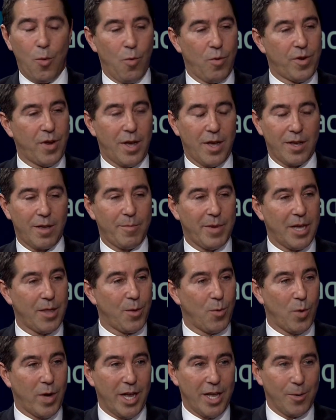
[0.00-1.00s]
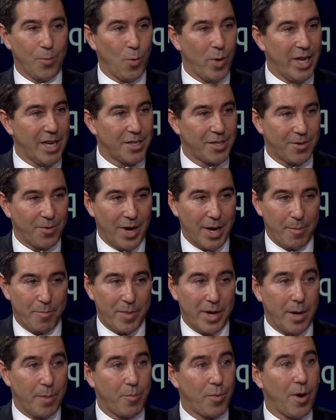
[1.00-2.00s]
Talk about the Wild West, right?
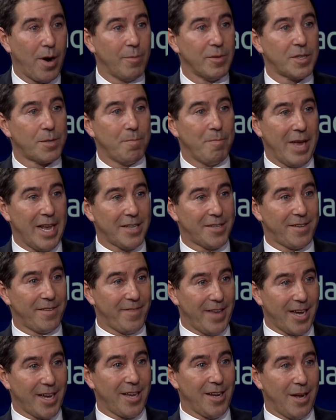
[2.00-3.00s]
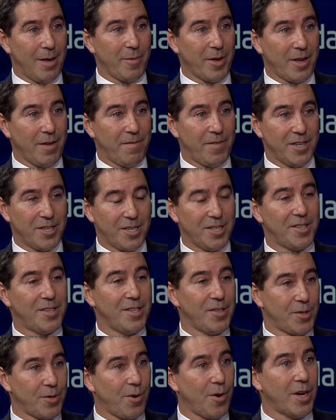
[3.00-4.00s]
But it promised massive economic
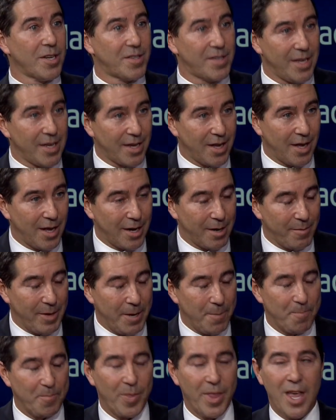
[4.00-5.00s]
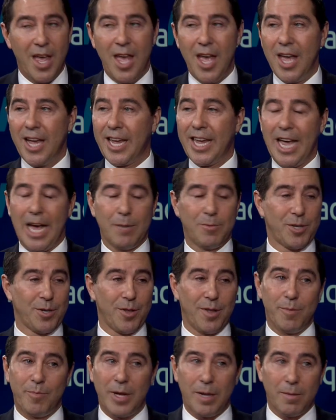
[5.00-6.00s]
efficiencies across the economy,
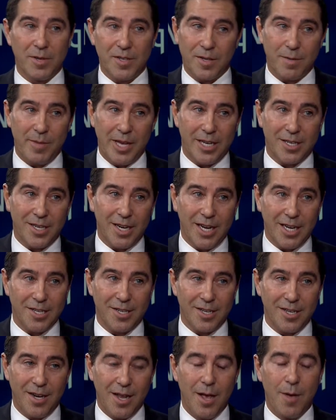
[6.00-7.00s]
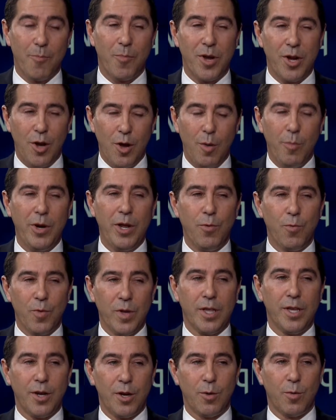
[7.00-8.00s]
captured the public's imagination, but nobody
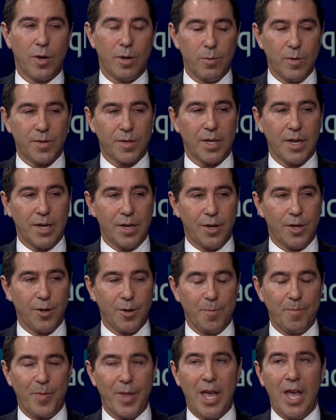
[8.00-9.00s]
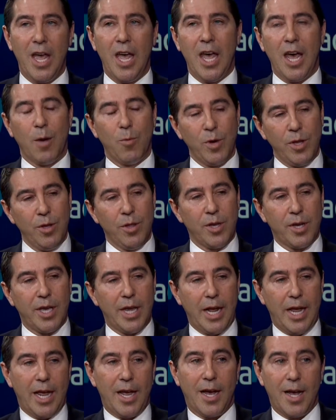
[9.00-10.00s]
really knew what it was going to do. And when you look
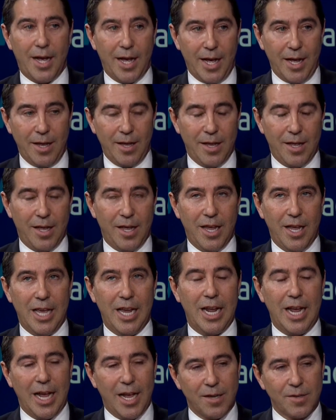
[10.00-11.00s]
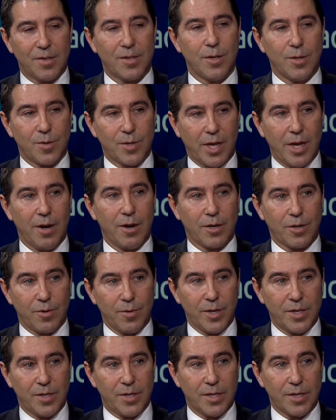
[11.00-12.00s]
at AI, it has those
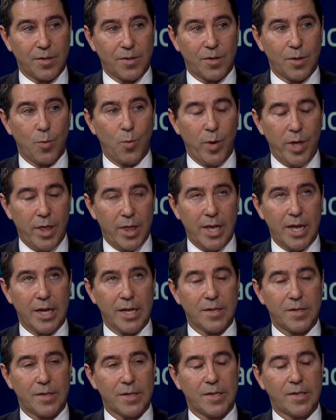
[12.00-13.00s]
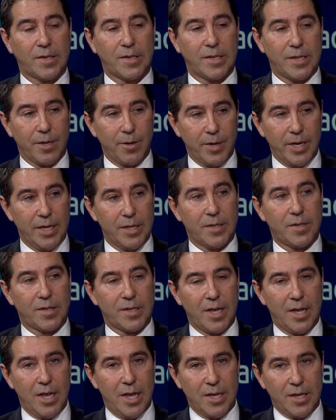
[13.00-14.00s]
characteristics. So we think it's a
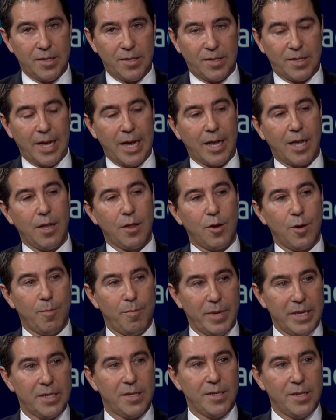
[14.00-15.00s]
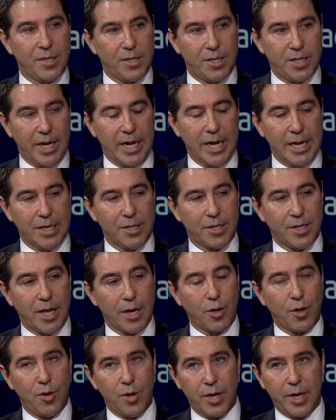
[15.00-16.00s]
serious secular business change
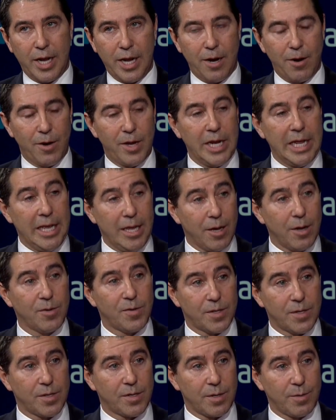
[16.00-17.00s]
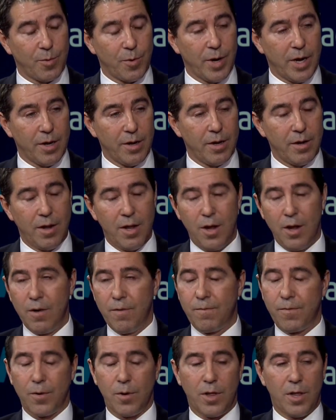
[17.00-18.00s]
that could carry an ecosystem around it
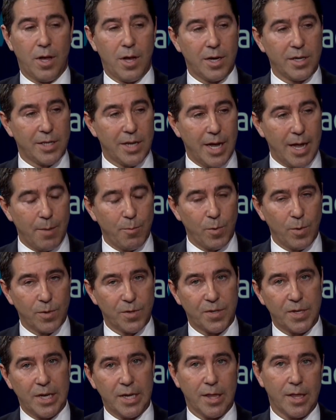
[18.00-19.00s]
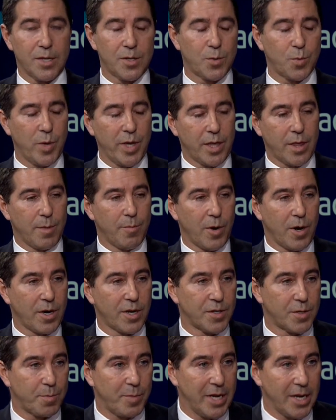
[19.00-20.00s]
for a long time. We're seeing this week the
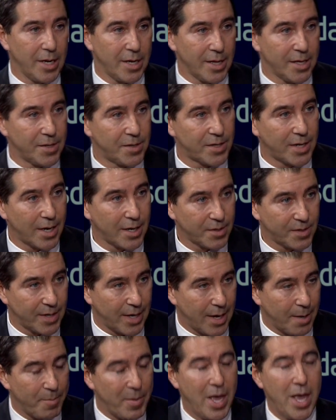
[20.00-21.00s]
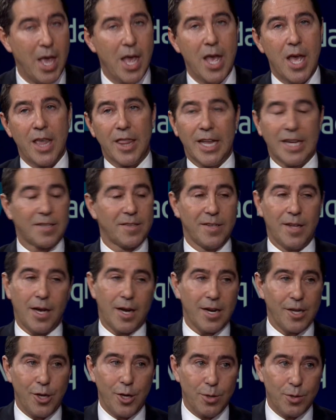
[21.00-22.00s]
market's beating these stocks up. That's
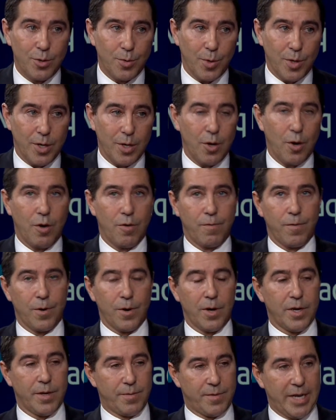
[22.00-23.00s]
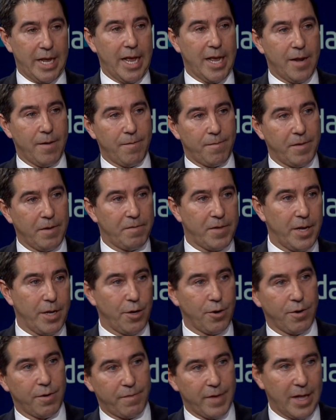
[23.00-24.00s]
not unusual over a 10,
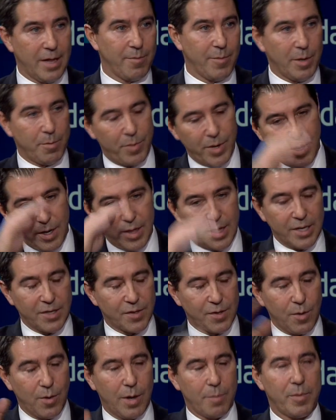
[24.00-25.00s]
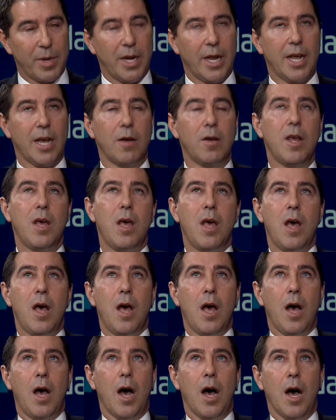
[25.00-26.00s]
15-year development period. Things go up and down.
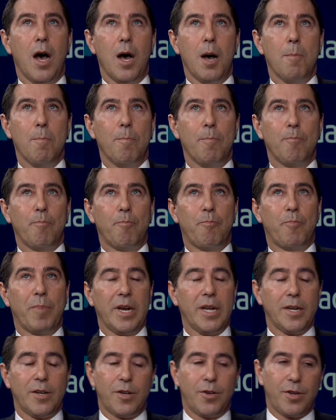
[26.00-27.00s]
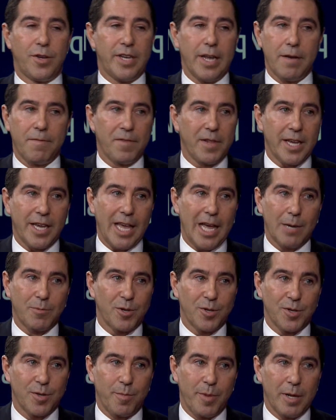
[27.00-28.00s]
But it definitely
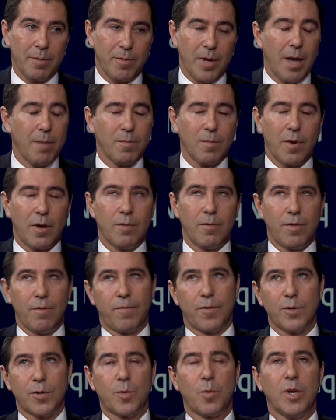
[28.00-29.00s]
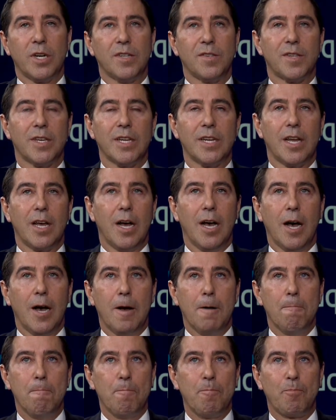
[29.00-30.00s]
captures the public. The first one is it
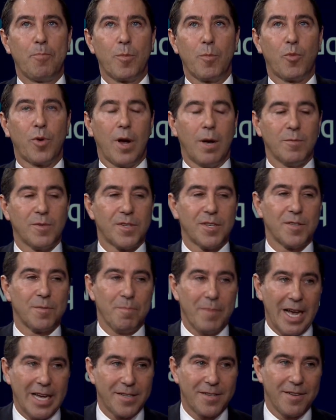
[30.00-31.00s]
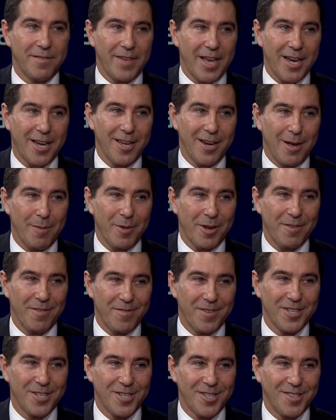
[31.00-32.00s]
promises massive economic
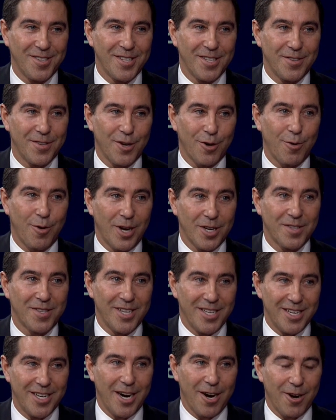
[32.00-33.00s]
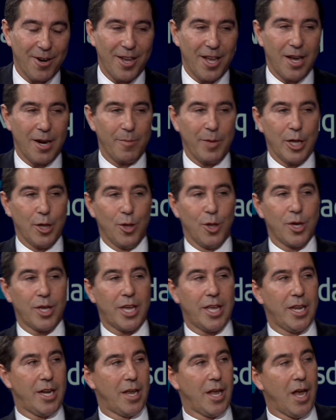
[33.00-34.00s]
efficiencies across the entire economy. Look
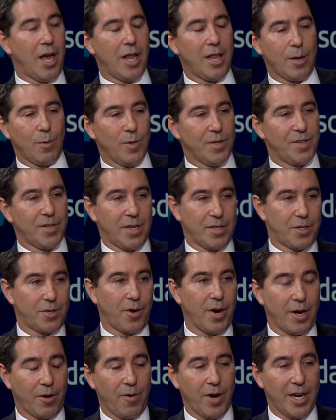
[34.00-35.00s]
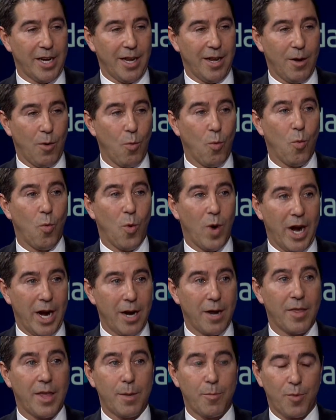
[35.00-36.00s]
at Hollywood's on strike right now. Why
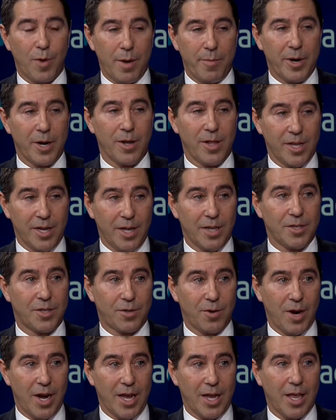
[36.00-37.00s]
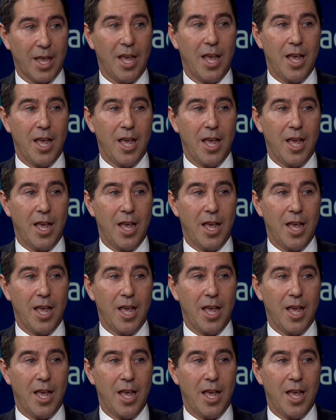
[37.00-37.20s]
are they primarily on strike?